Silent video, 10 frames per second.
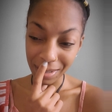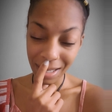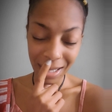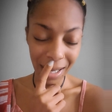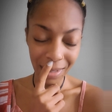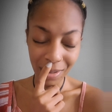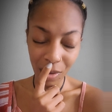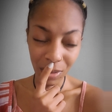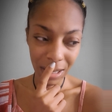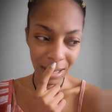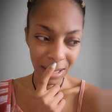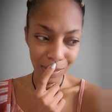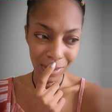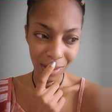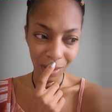And I know that this
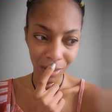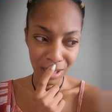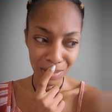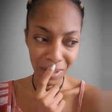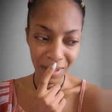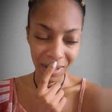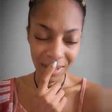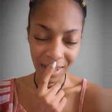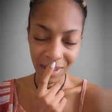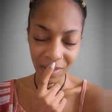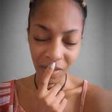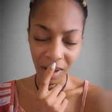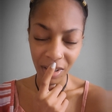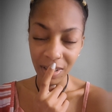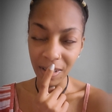was the Holy Spirit. Thank you,
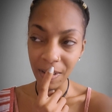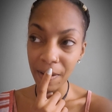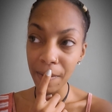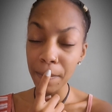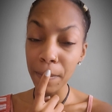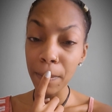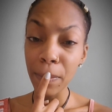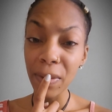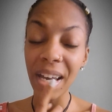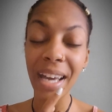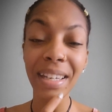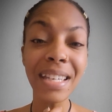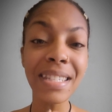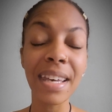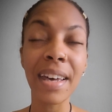Father. And He
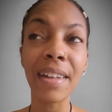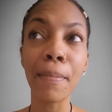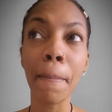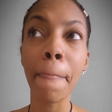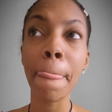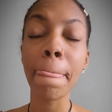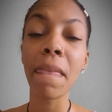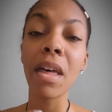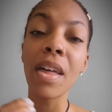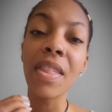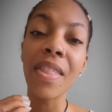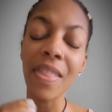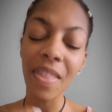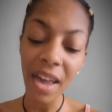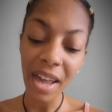said,
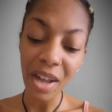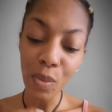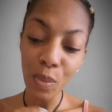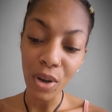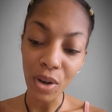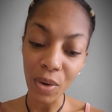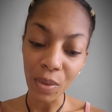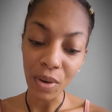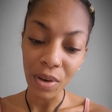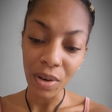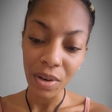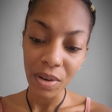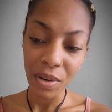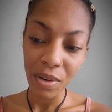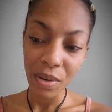They will
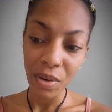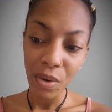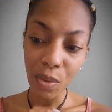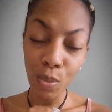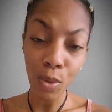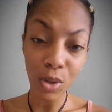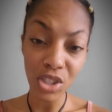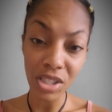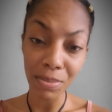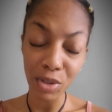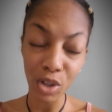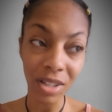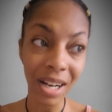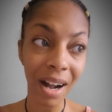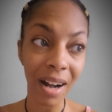worship your
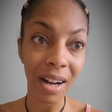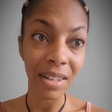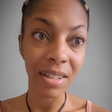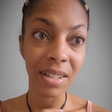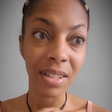God.